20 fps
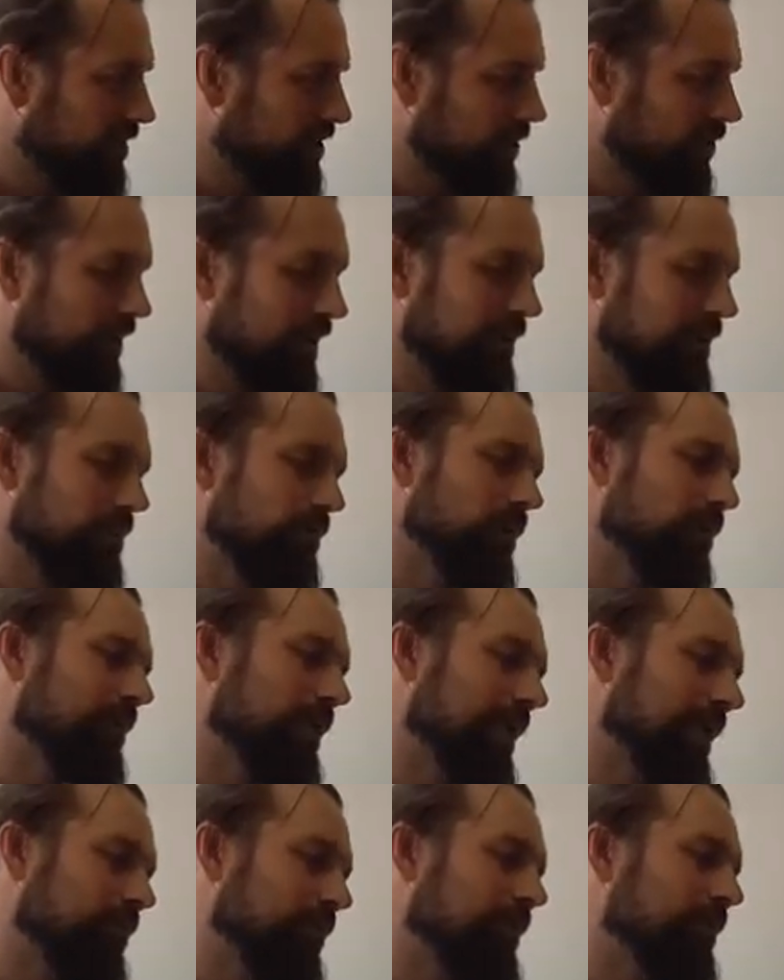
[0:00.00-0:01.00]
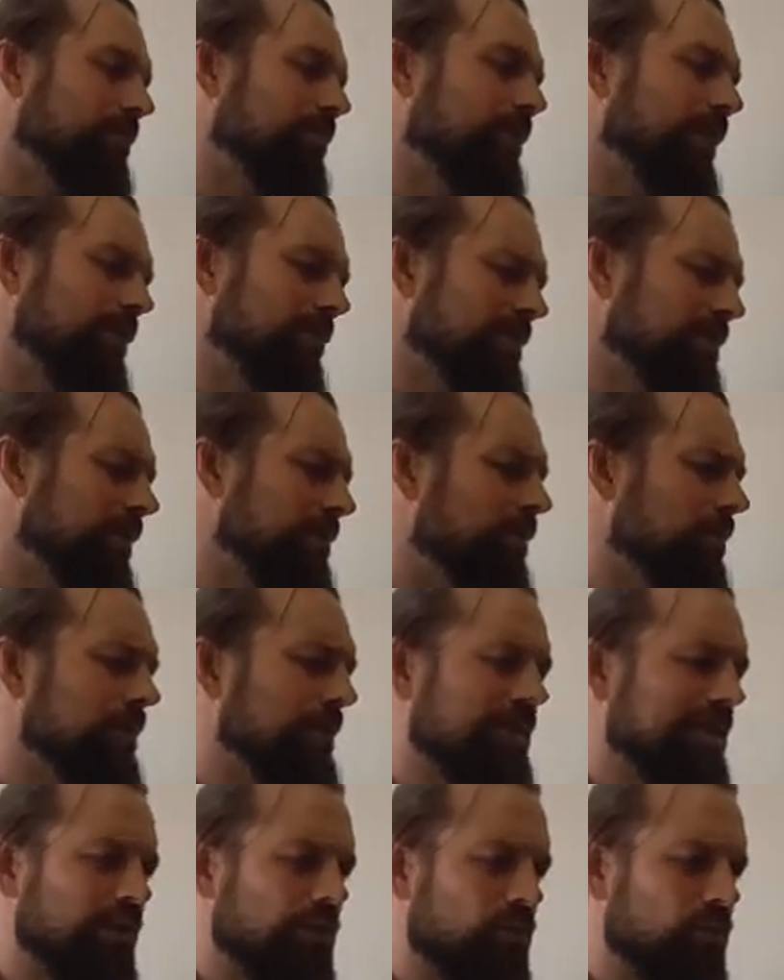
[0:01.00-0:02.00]
You know, we went out, like we said, we
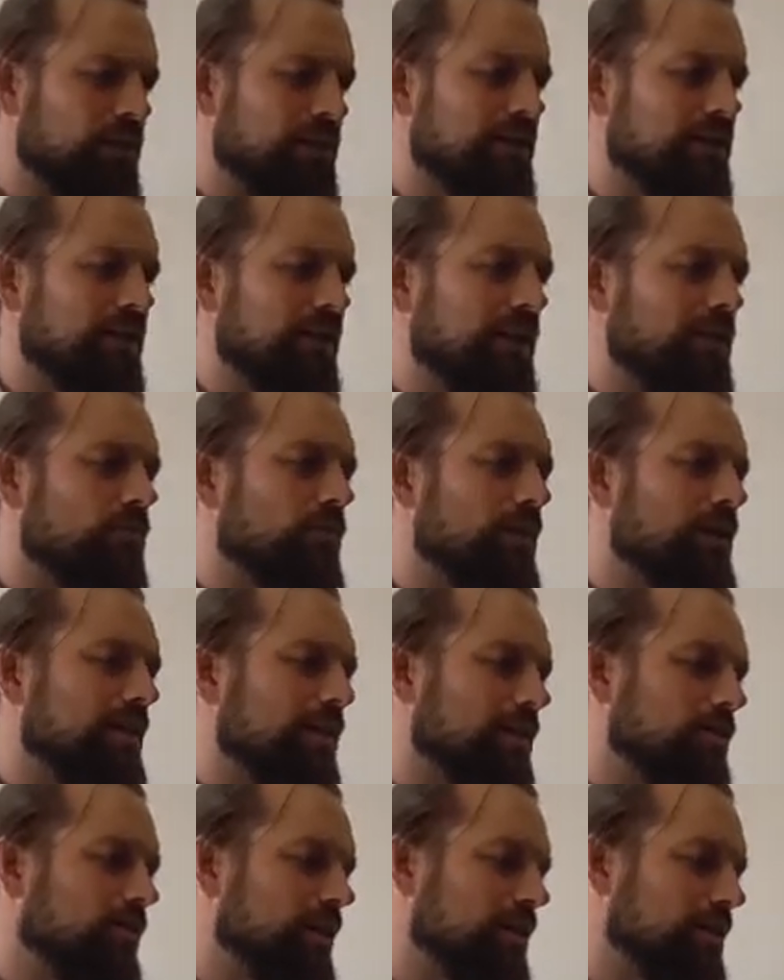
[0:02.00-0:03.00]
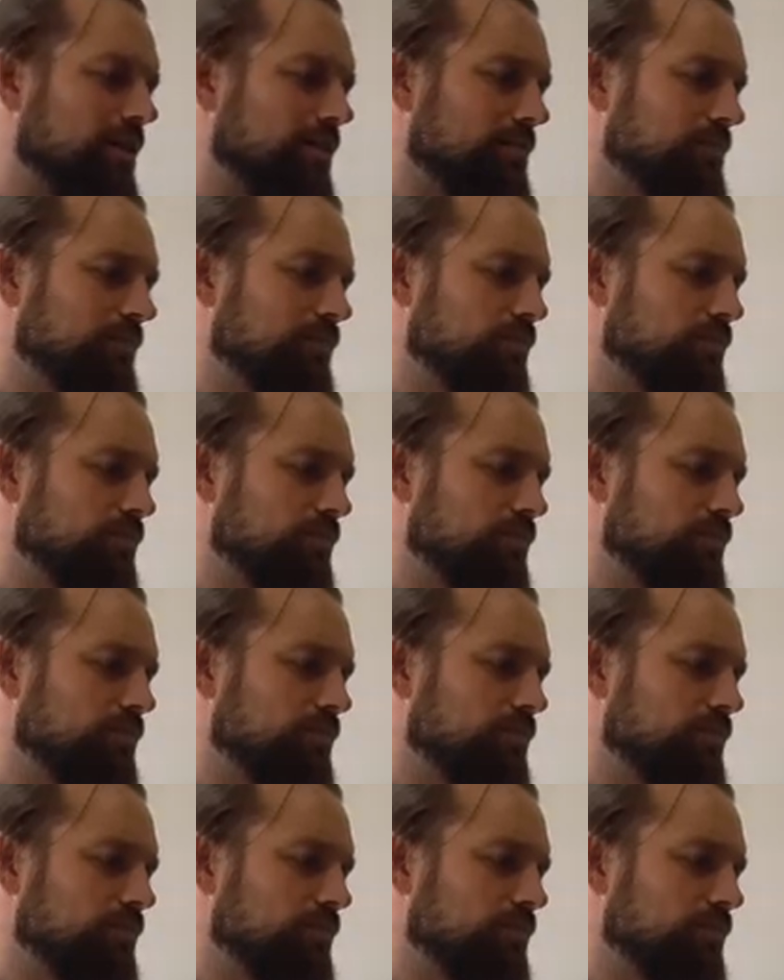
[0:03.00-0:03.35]
played that wide game where they went